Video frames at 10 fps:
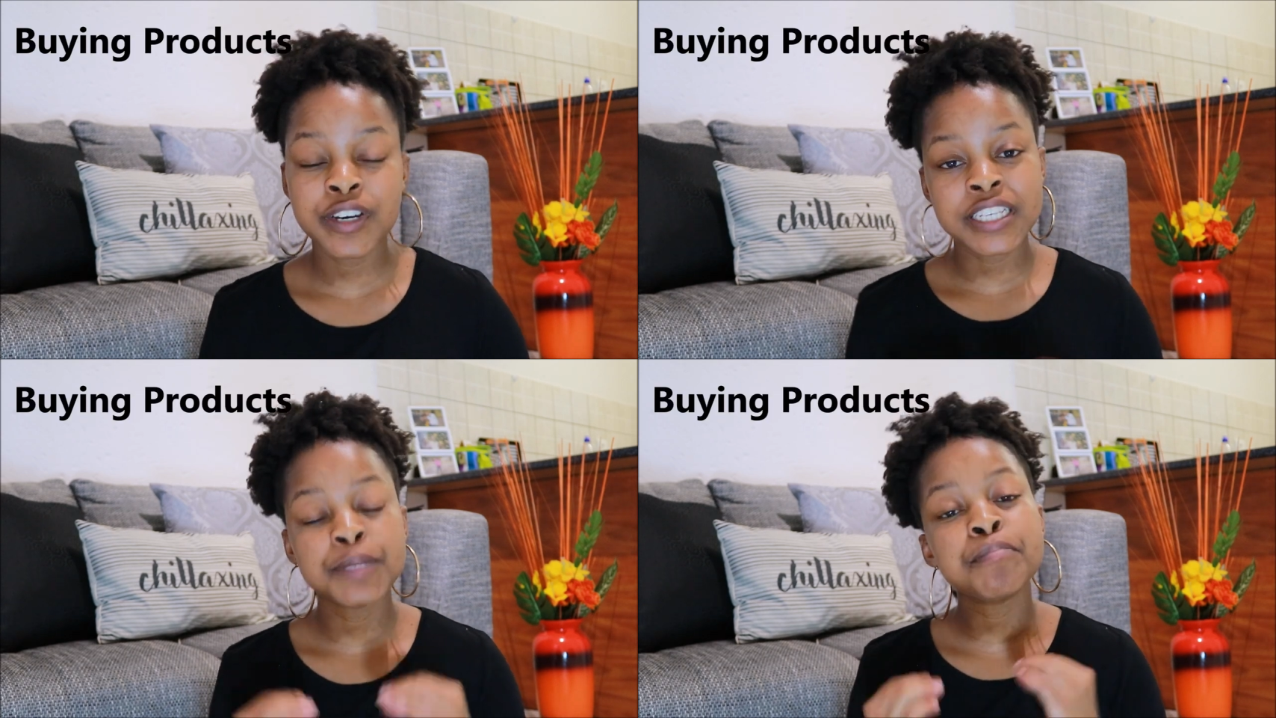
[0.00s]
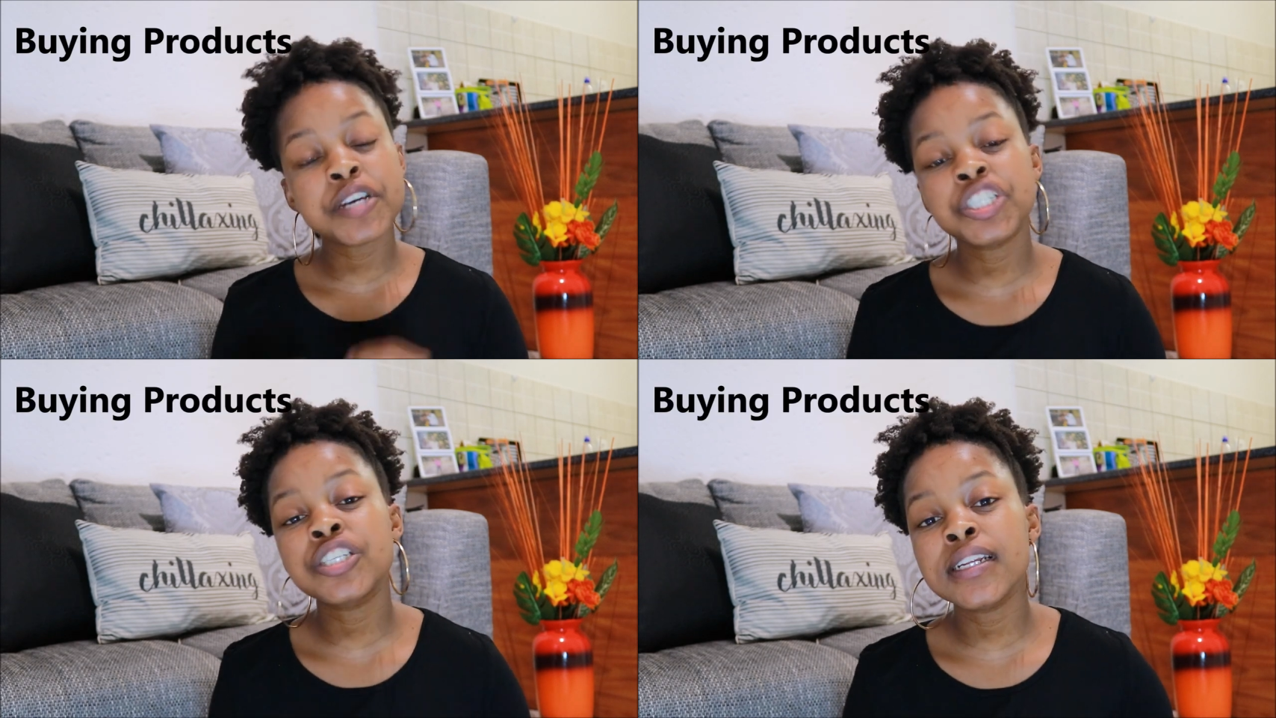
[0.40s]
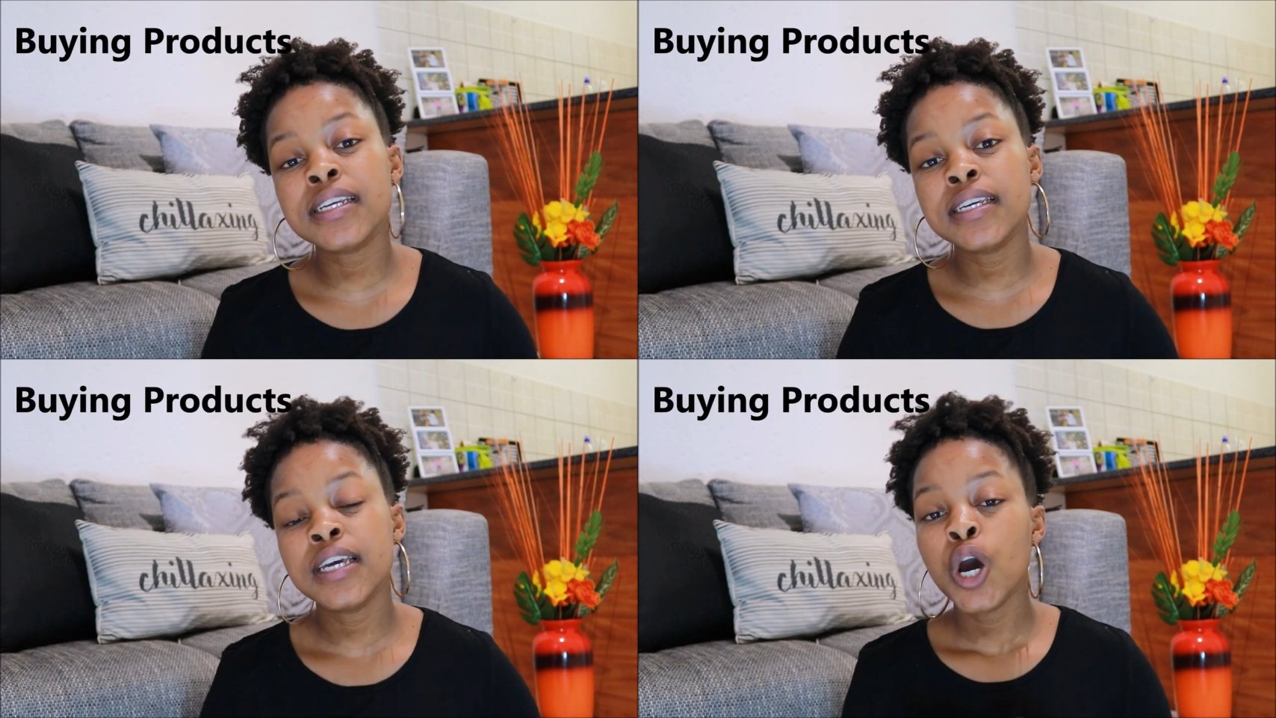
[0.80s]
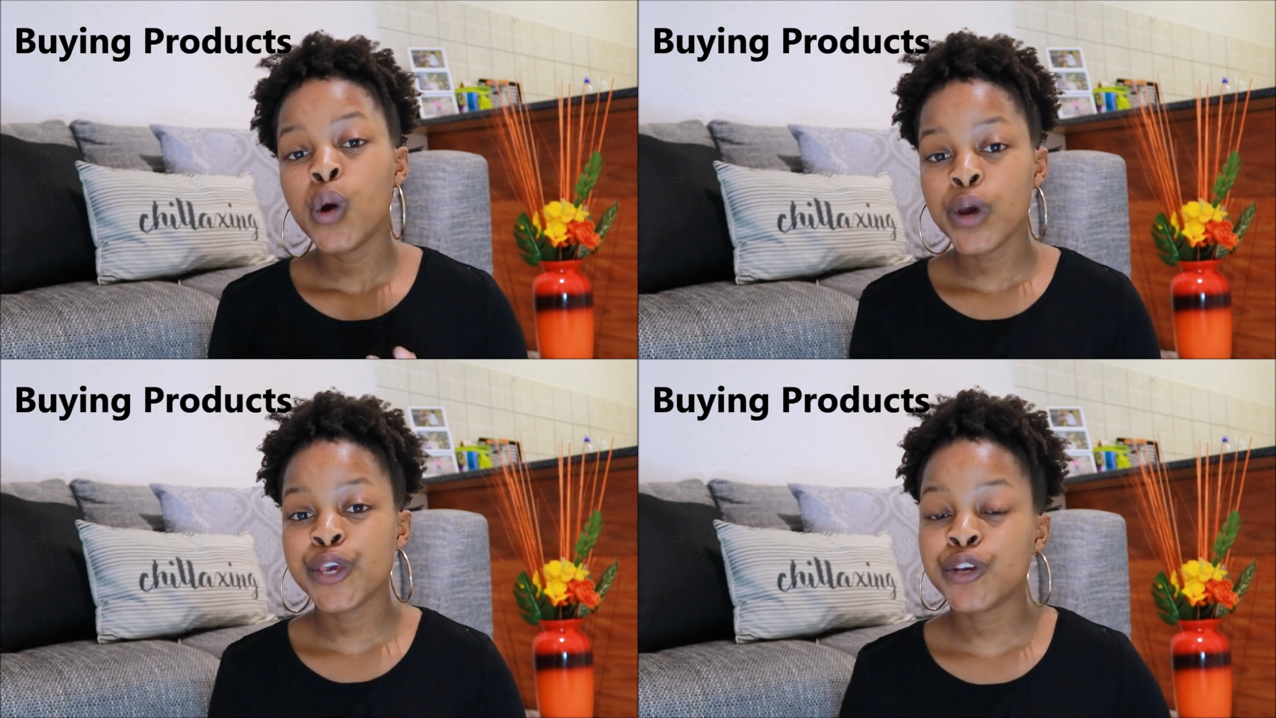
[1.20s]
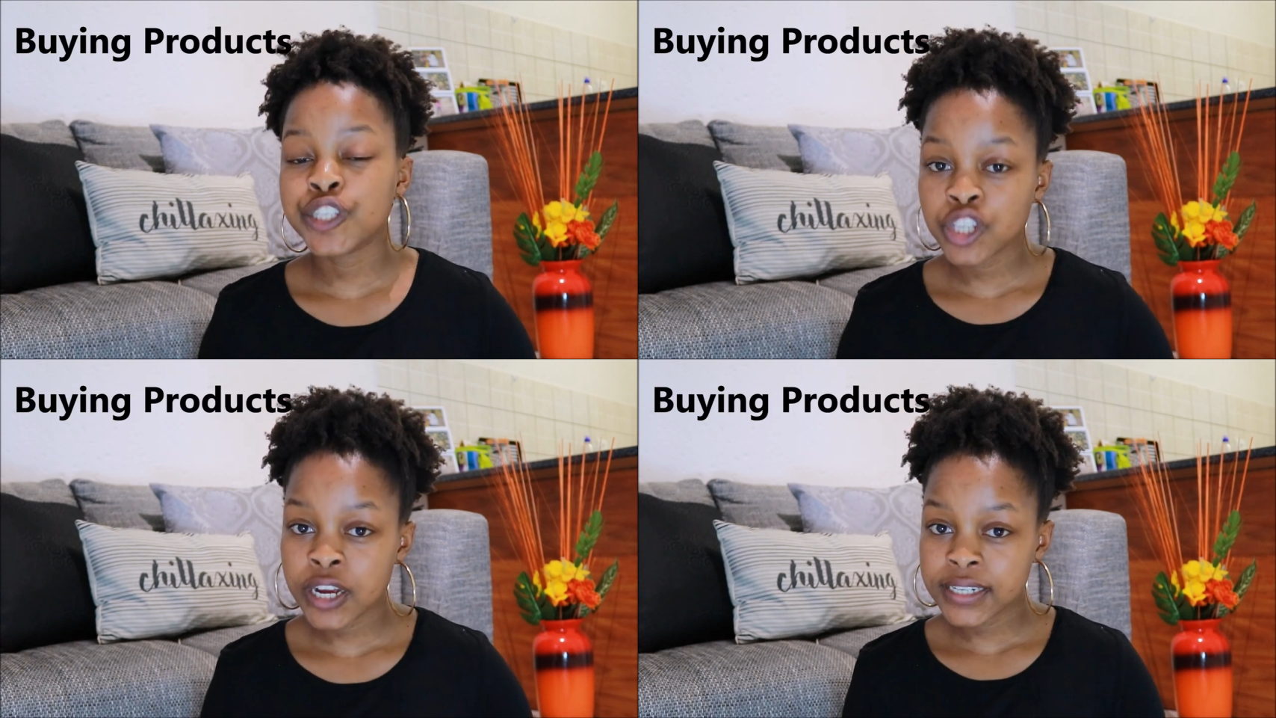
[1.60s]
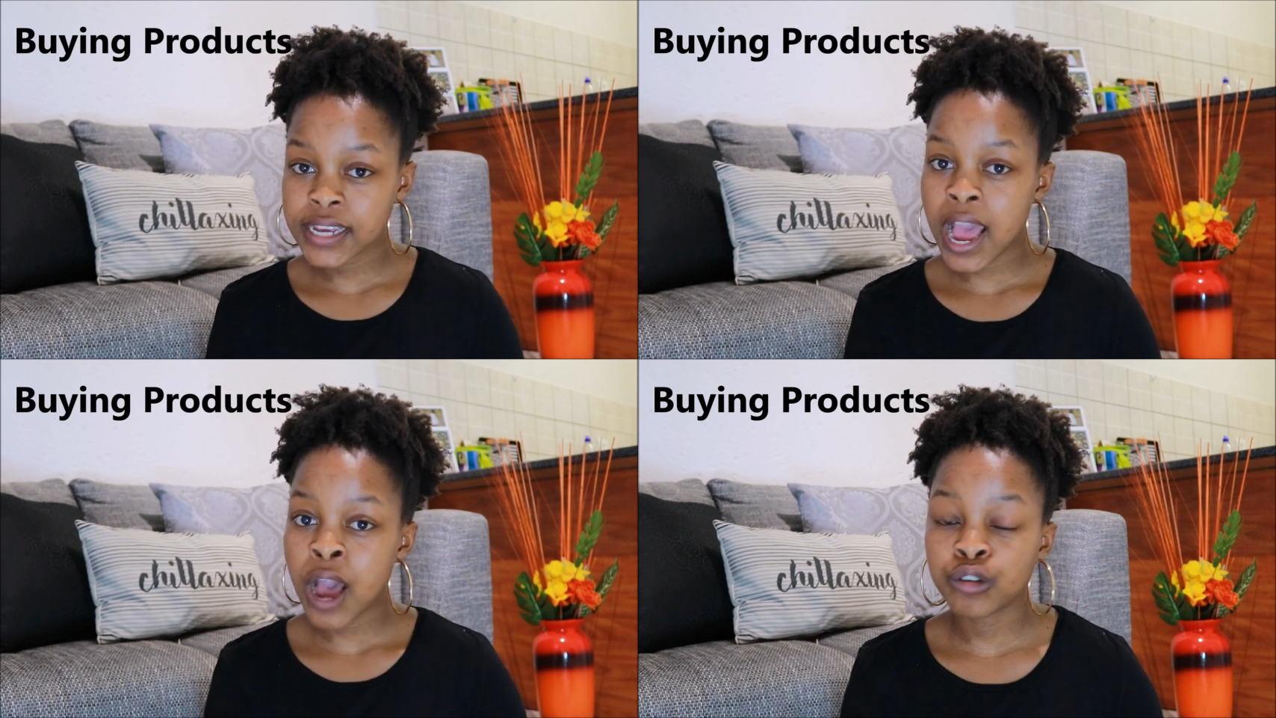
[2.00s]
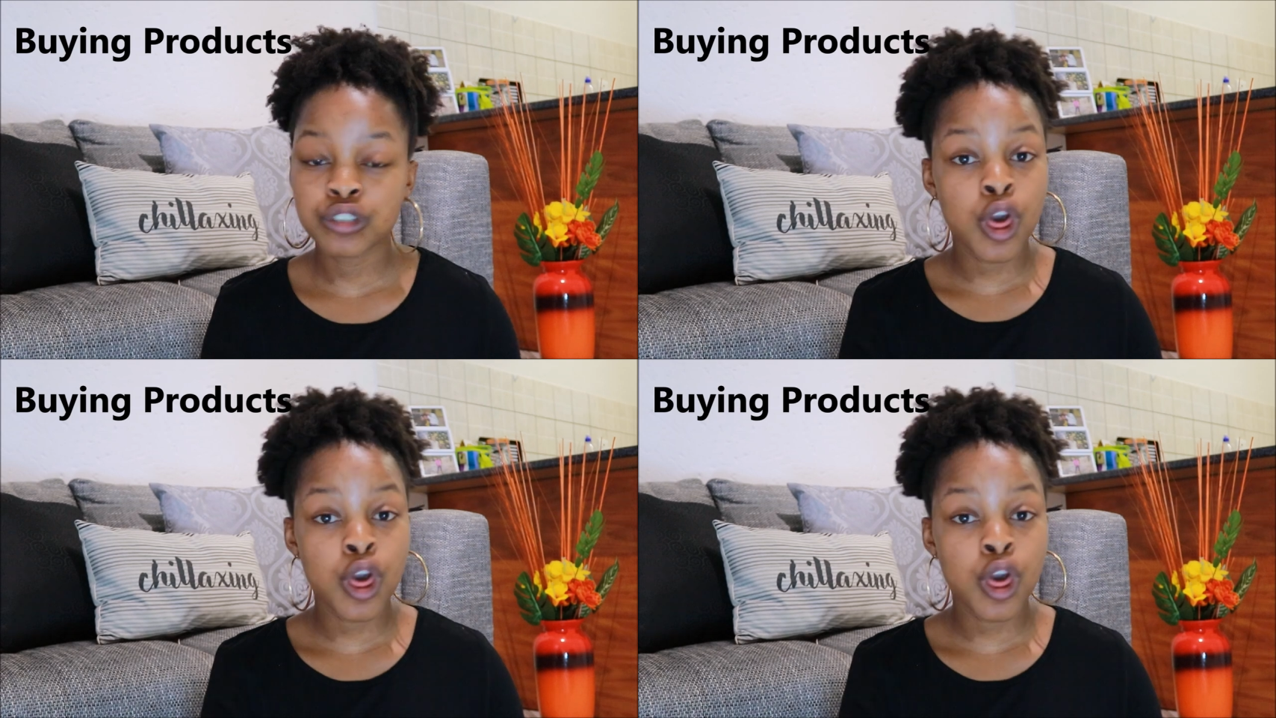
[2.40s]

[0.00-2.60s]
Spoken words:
especially when you're starting out.